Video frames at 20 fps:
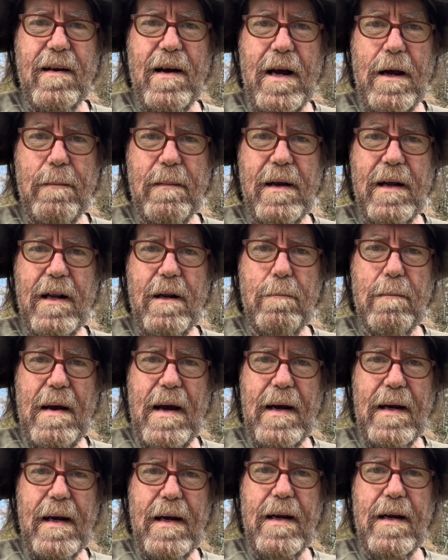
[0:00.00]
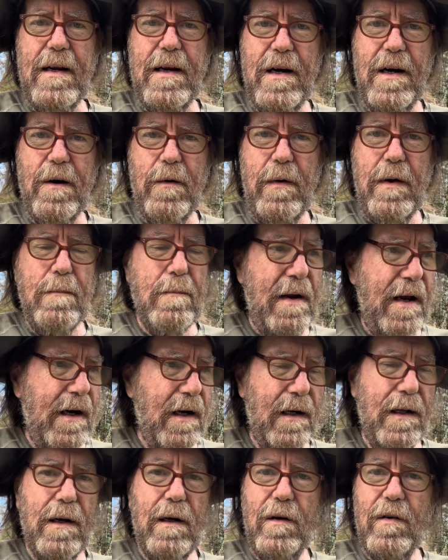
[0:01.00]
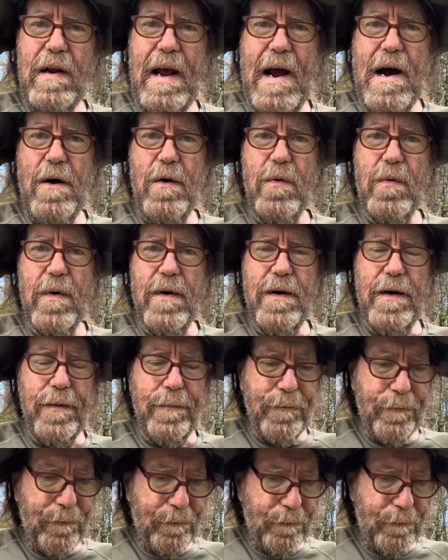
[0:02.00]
time getting back in here. We'd made a little town run